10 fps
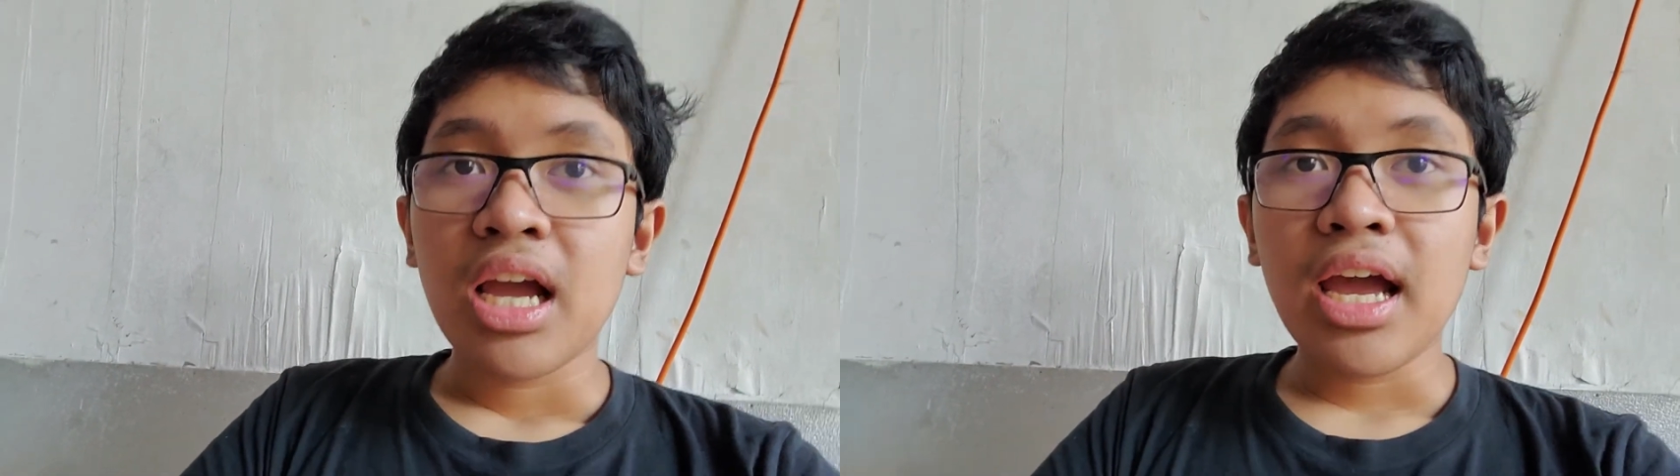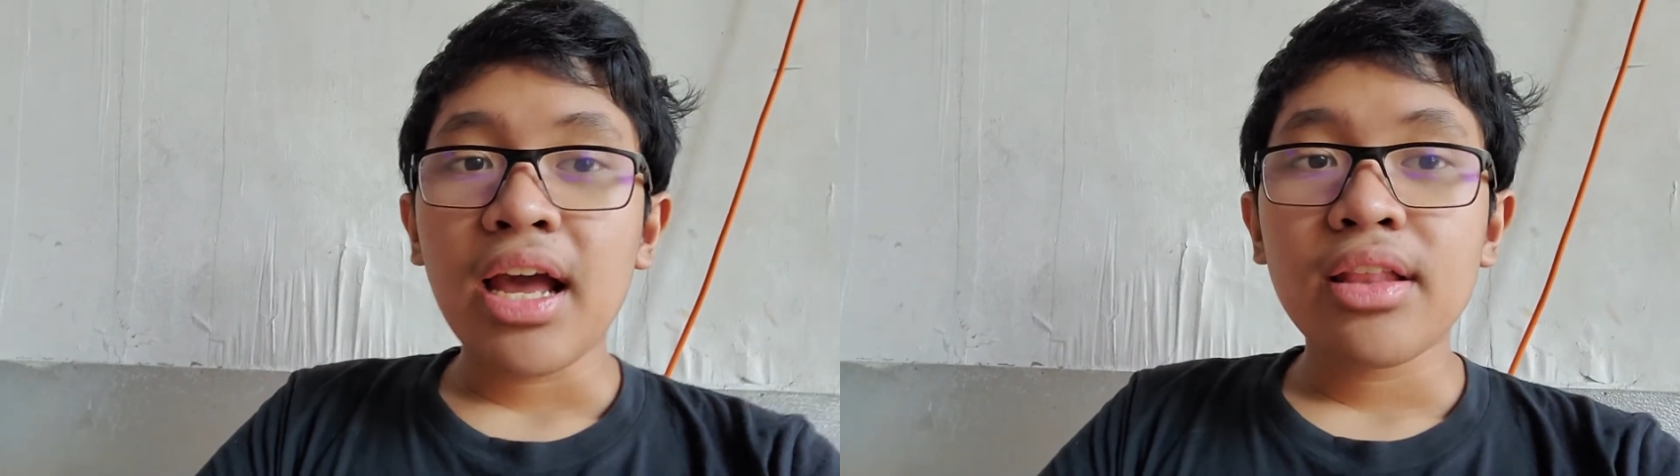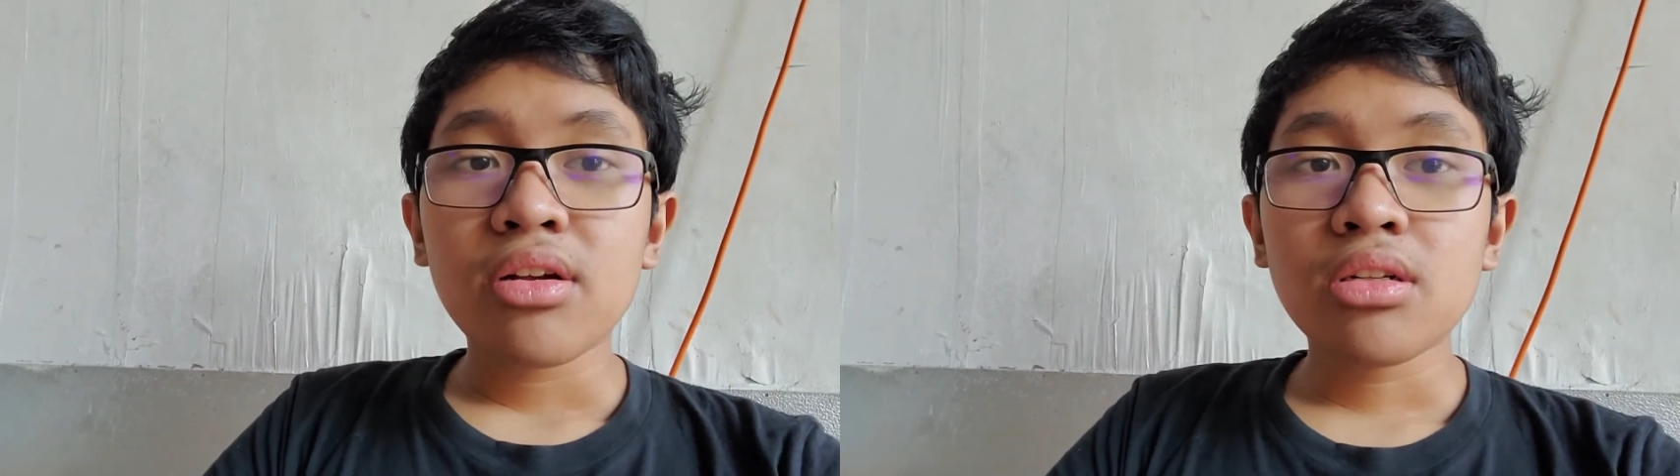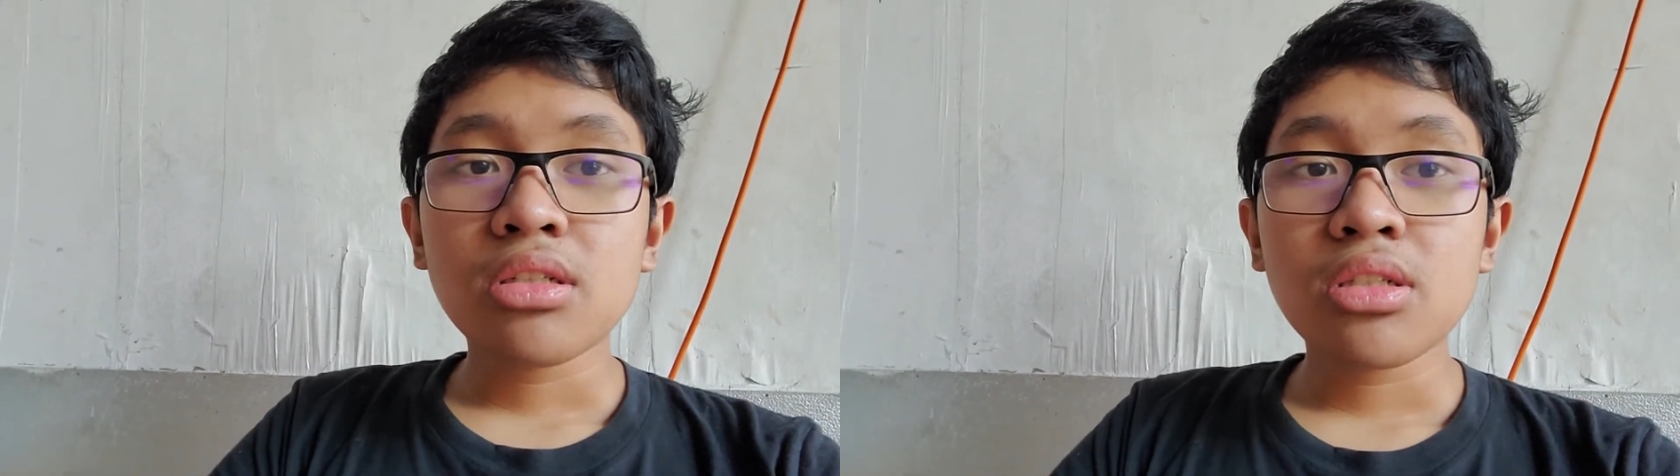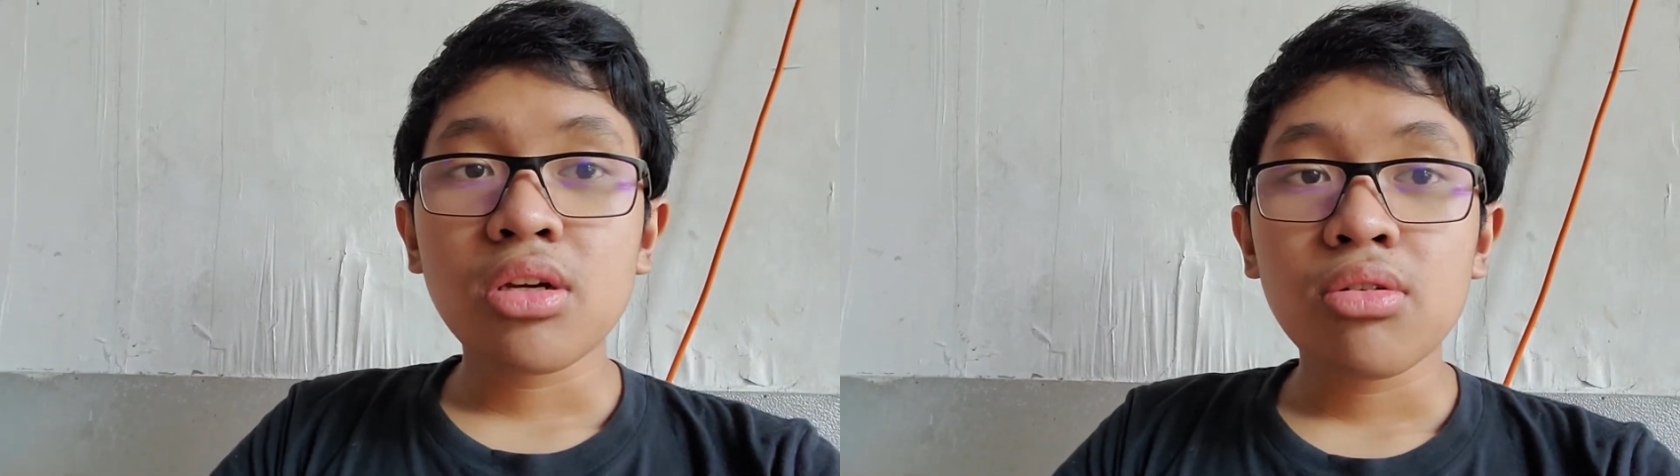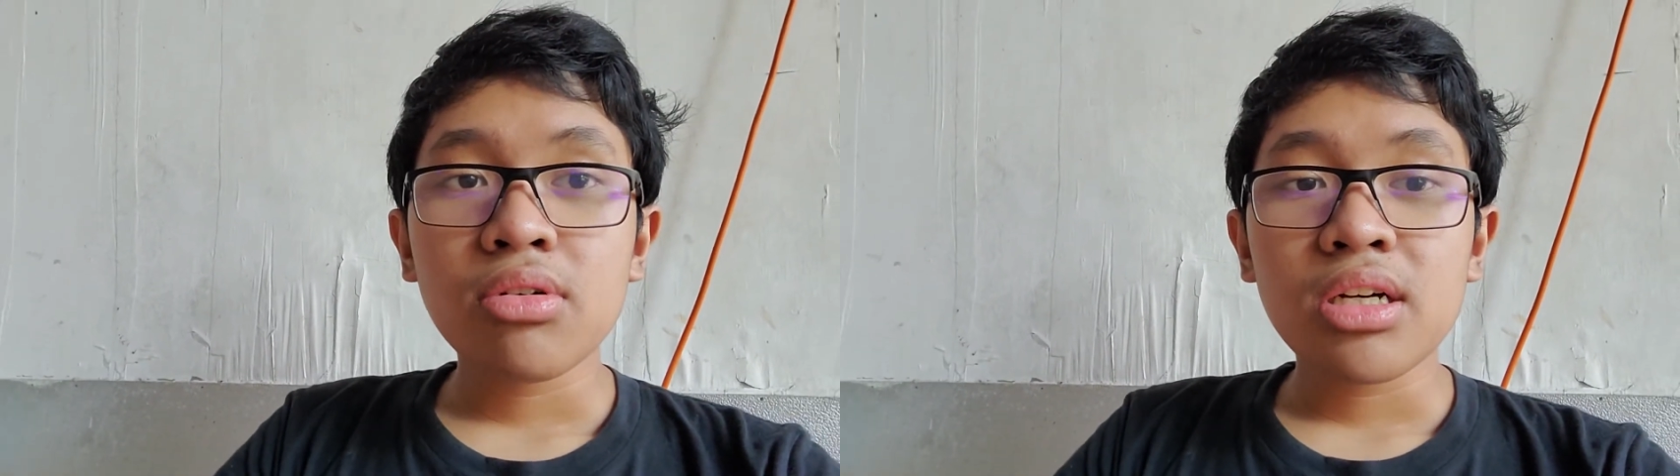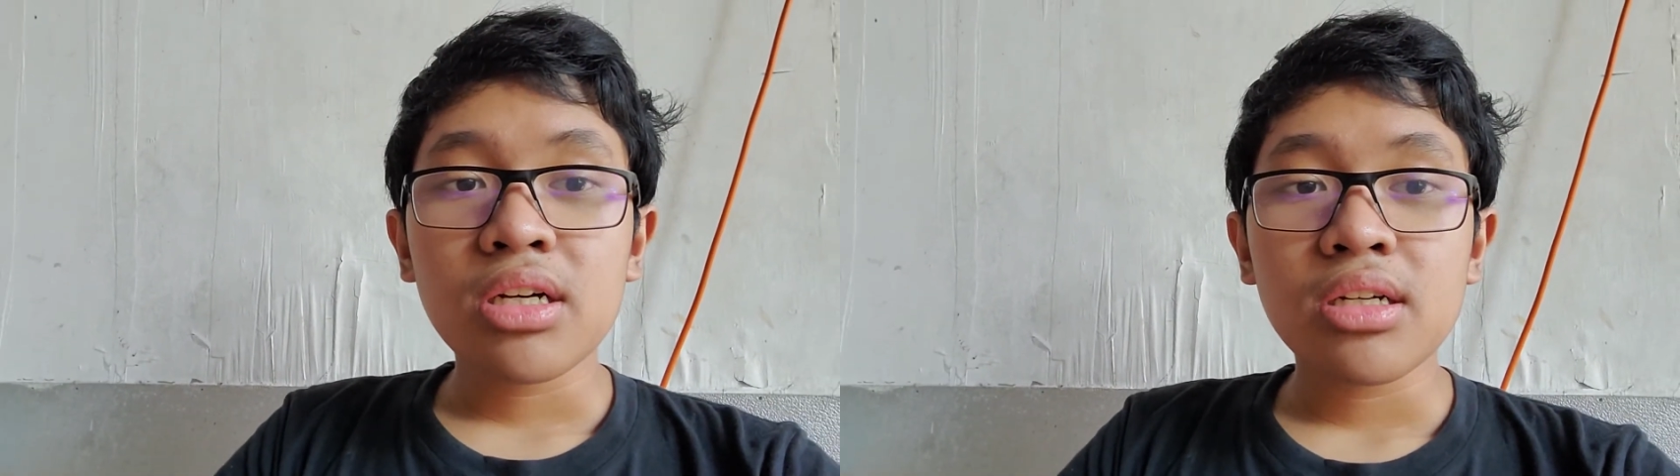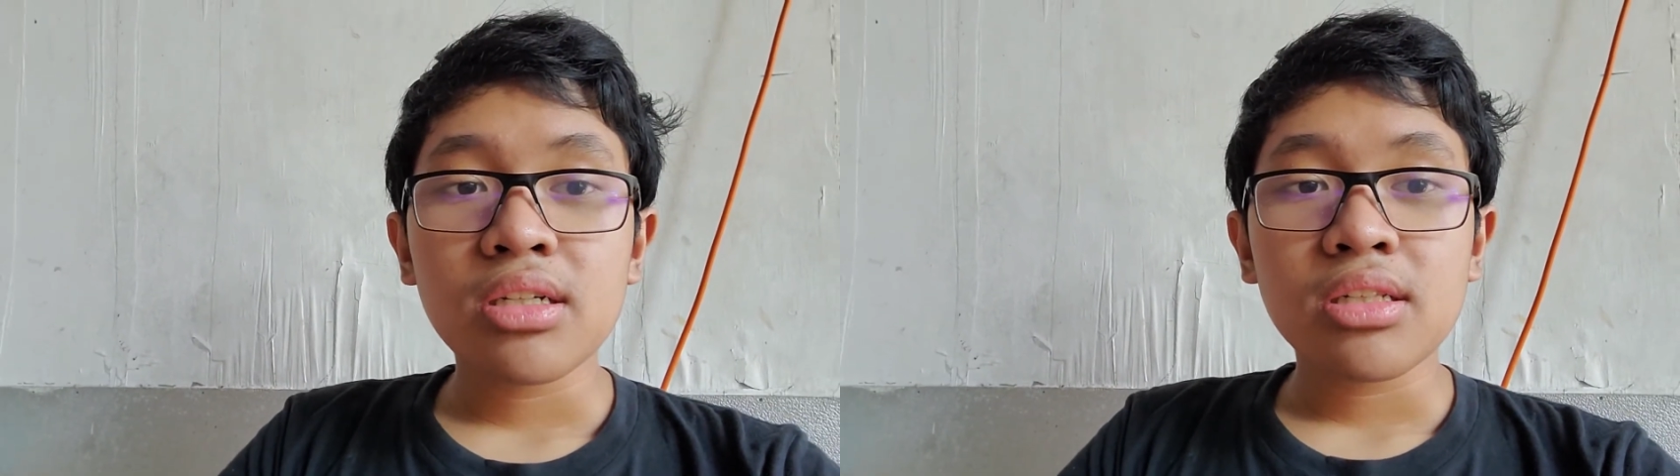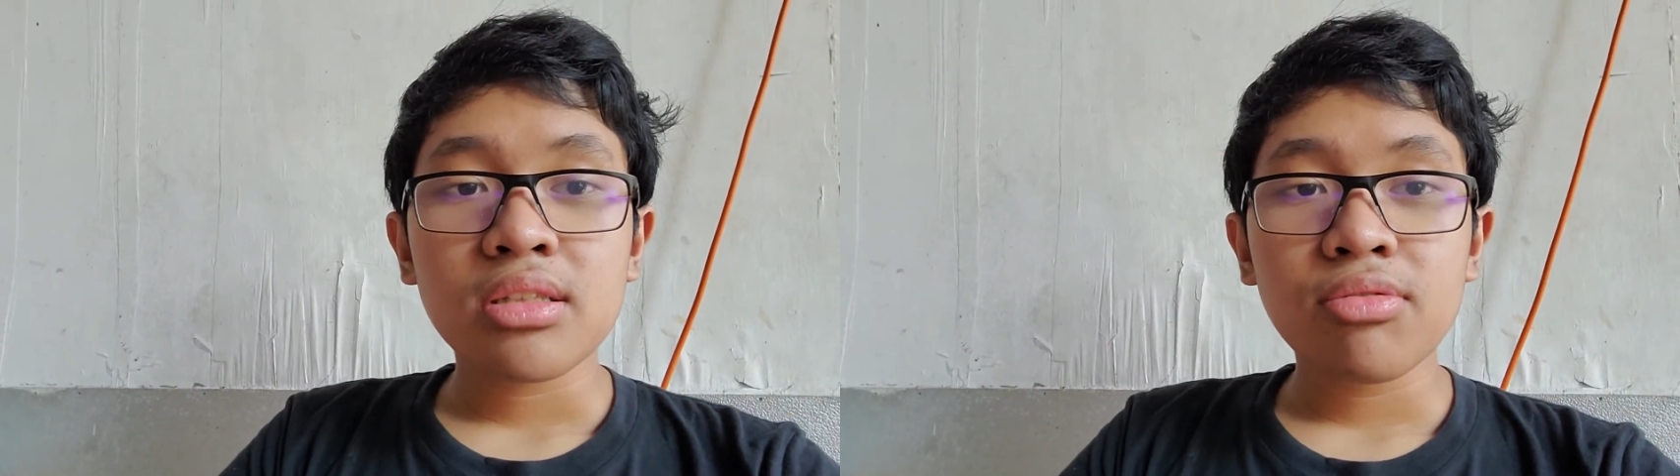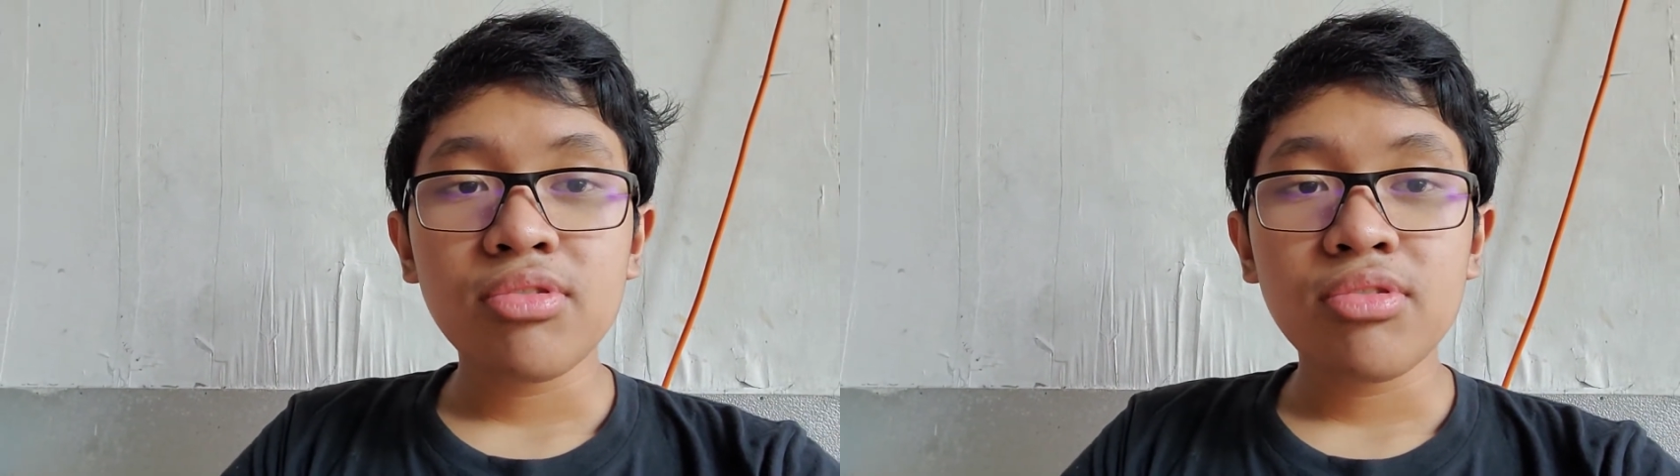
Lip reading: And also, the